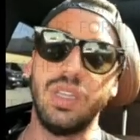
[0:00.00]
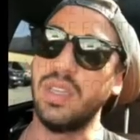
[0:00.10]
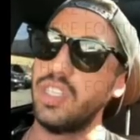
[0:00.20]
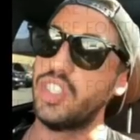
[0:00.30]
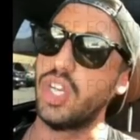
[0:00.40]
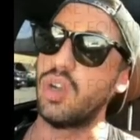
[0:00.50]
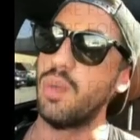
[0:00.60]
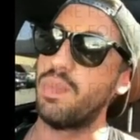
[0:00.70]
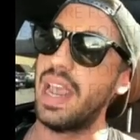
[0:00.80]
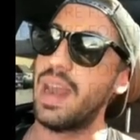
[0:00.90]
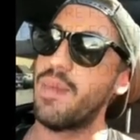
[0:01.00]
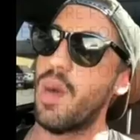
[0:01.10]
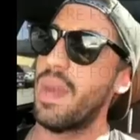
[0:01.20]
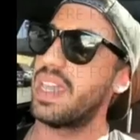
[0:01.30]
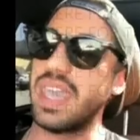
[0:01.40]
She complained
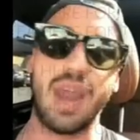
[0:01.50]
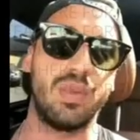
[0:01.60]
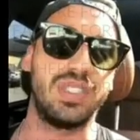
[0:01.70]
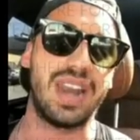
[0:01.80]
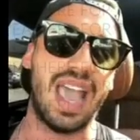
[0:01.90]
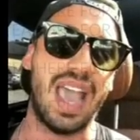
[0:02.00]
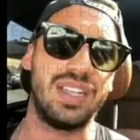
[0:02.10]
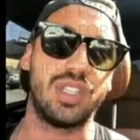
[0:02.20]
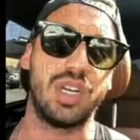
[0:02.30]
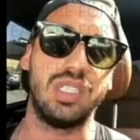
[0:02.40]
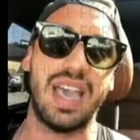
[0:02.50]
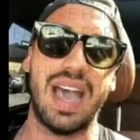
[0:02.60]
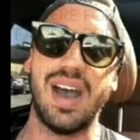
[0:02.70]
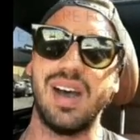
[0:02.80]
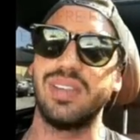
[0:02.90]
about my cameras that I had installed in the
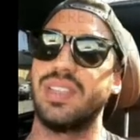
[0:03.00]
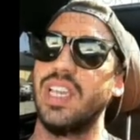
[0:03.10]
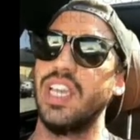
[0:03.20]
house.